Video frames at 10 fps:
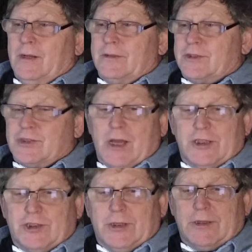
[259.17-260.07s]

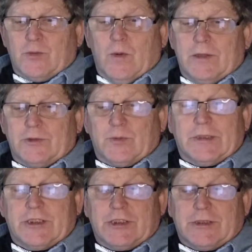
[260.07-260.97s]
discussion as well as
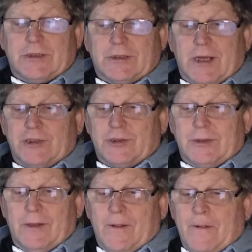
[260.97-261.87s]
religious
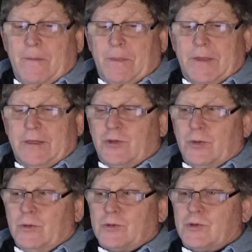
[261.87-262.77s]
discussion, the
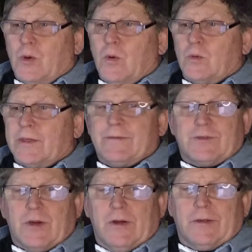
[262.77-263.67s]
eternal soul lives
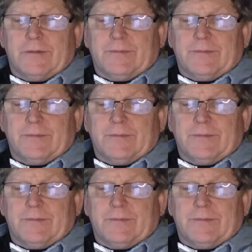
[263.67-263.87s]
on.